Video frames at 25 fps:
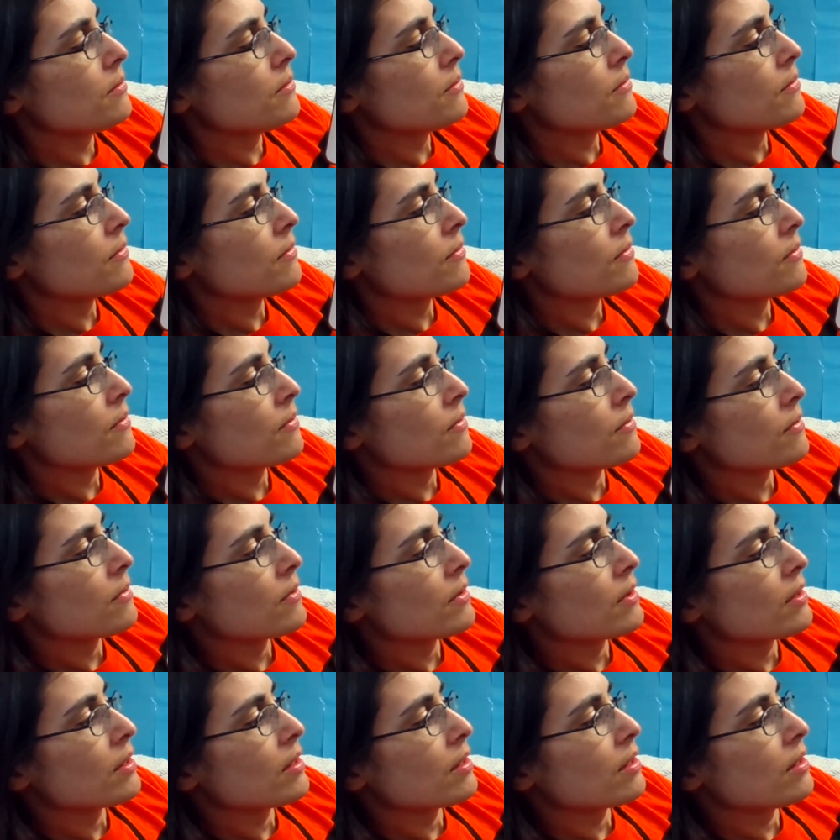
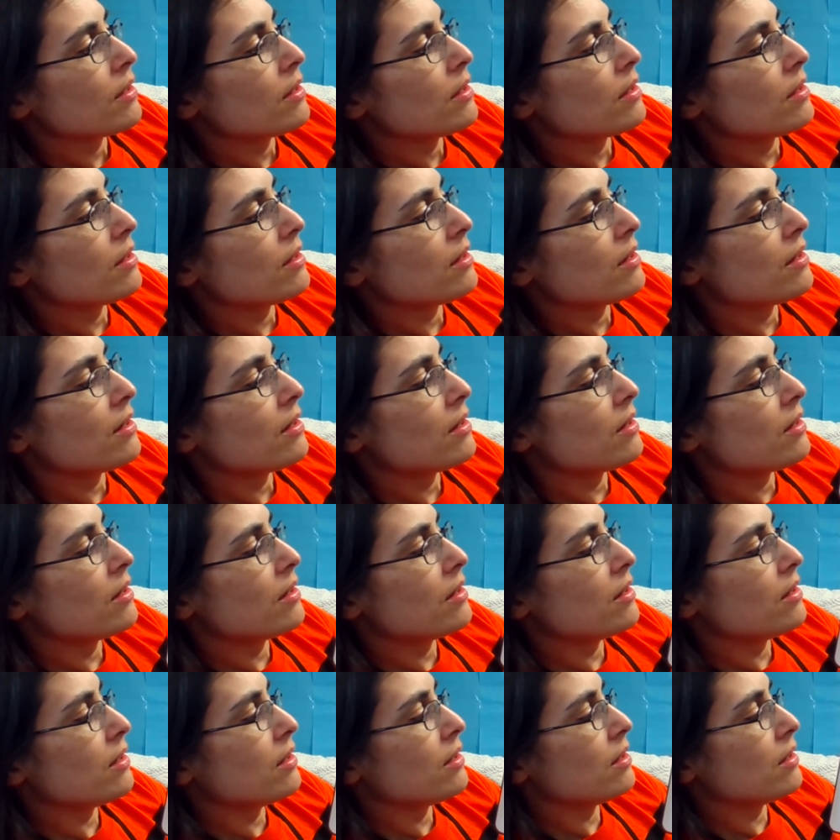
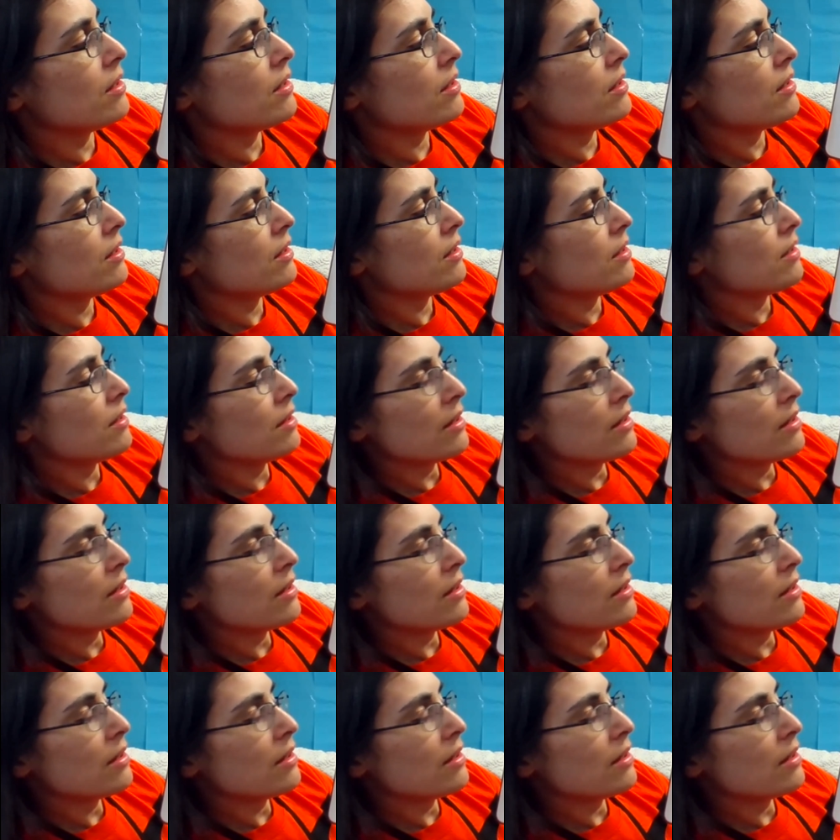(silence)